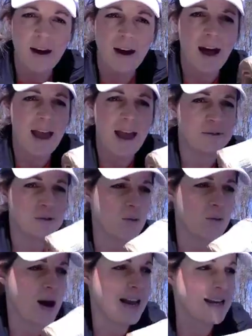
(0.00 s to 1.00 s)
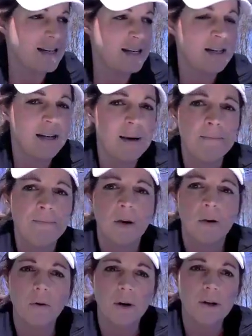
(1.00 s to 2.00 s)
I have twine,
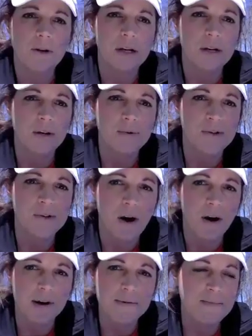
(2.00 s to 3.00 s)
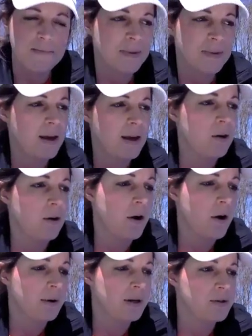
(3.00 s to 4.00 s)
or you can use yarn, and you're
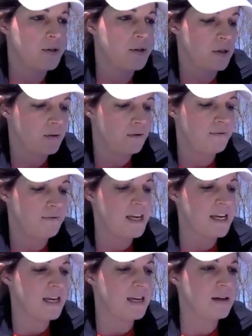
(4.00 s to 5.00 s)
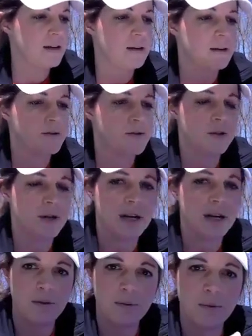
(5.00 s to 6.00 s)
going to feed the
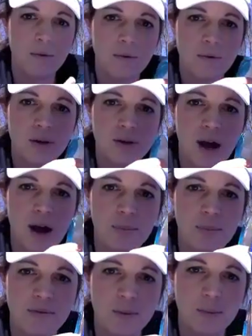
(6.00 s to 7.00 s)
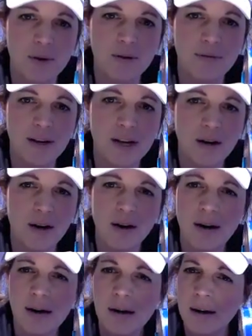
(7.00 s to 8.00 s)
string through the top of the bird feeder,
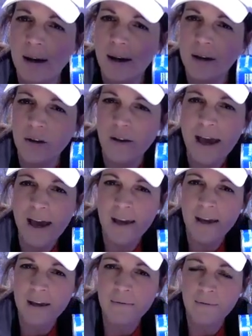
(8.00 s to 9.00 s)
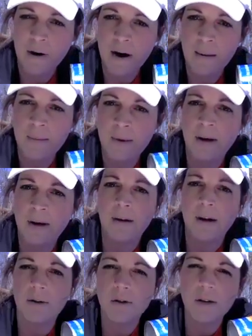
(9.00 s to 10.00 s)
and you'll hang it from
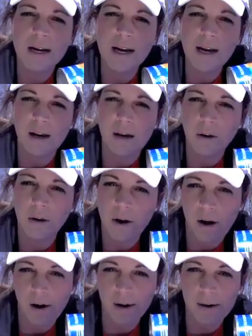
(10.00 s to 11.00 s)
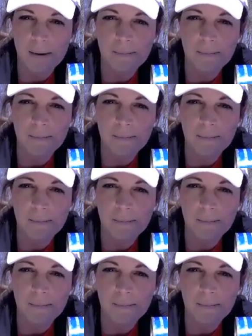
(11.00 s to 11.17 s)
a tree in your yard.